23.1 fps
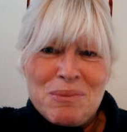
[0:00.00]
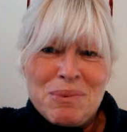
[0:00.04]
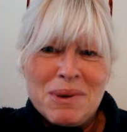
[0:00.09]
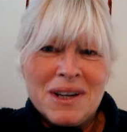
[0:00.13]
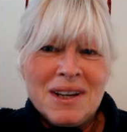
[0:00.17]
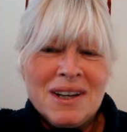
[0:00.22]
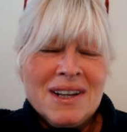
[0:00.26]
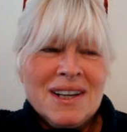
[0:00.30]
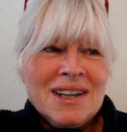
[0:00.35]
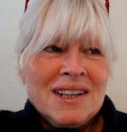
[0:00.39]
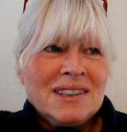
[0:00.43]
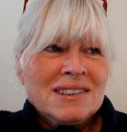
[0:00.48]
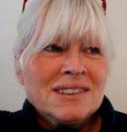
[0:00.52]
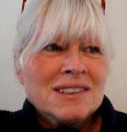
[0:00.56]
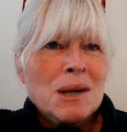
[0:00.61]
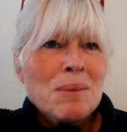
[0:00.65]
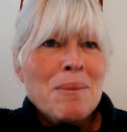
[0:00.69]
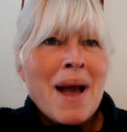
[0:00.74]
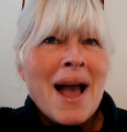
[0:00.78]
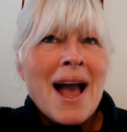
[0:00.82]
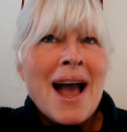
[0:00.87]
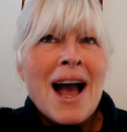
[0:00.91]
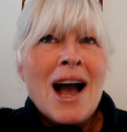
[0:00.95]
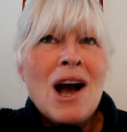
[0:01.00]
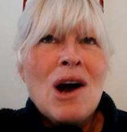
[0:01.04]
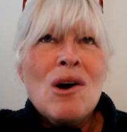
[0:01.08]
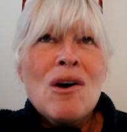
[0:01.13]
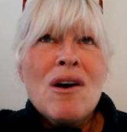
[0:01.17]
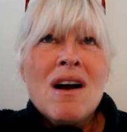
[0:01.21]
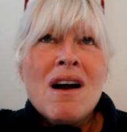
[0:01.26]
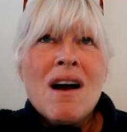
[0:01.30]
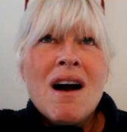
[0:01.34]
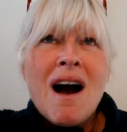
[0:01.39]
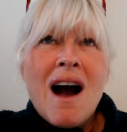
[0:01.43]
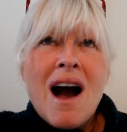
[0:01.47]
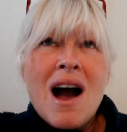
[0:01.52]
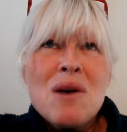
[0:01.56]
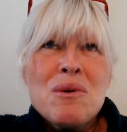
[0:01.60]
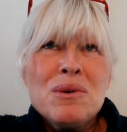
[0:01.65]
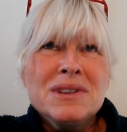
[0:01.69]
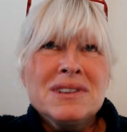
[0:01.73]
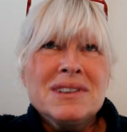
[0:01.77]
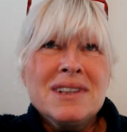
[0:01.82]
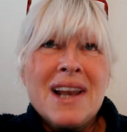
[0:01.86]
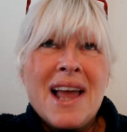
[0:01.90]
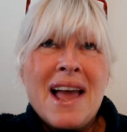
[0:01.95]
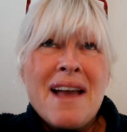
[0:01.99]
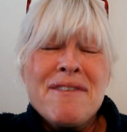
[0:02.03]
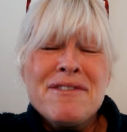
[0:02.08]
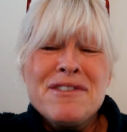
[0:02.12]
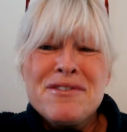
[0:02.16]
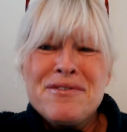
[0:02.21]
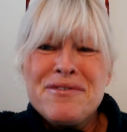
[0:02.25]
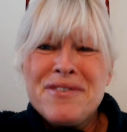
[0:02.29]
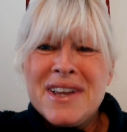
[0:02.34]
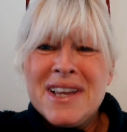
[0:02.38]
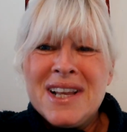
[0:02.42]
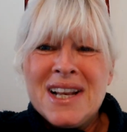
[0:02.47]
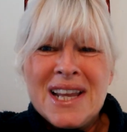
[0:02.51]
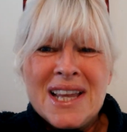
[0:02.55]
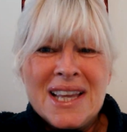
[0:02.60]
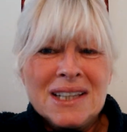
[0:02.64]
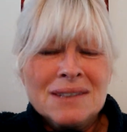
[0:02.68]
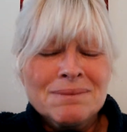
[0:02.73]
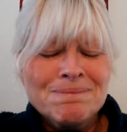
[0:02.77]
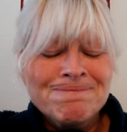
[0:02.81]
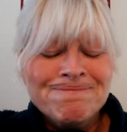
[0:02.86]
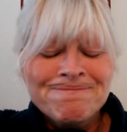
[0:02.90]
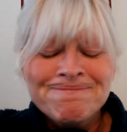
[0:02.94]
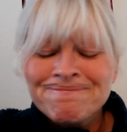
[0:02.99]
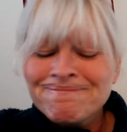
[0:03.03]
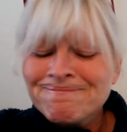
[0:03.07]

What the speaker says: but somehow I was left feeling